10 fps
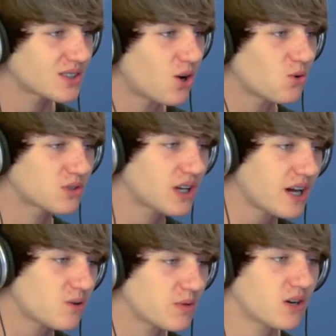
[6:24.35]
Oh,
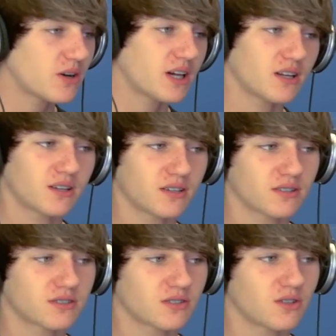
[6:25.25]
title. Okay,
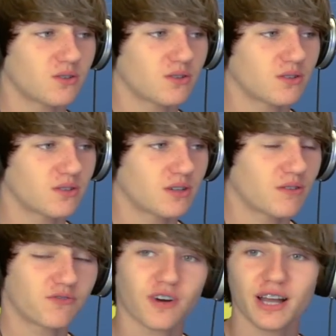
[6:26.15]
so
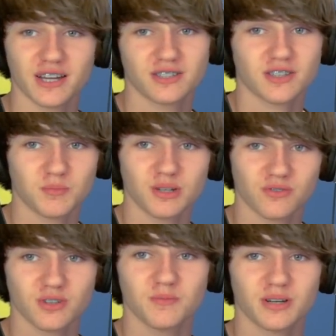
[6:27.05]
I'm fighting somebody
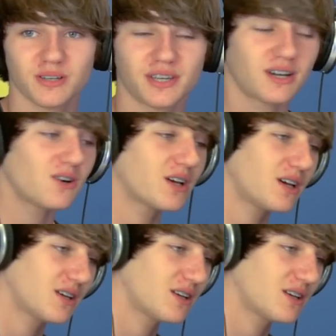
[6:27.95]
for the belt now. Okay.